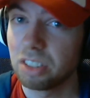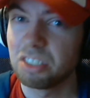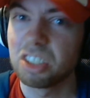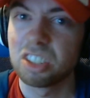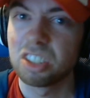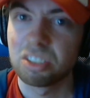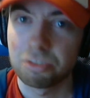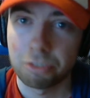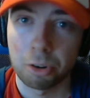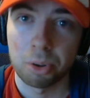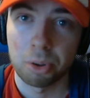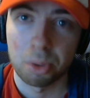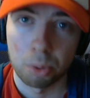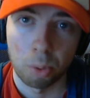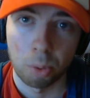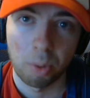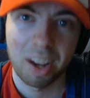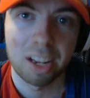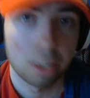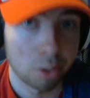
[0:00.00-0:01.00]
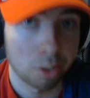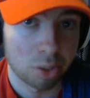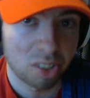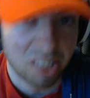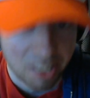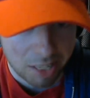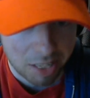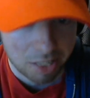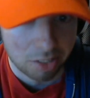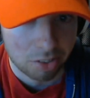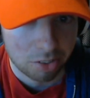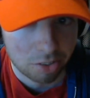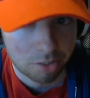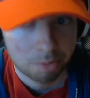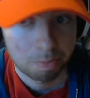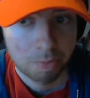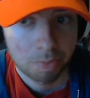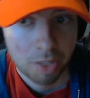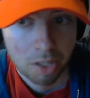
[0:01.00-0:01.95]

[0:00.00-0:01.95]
If he's further away, use stickies.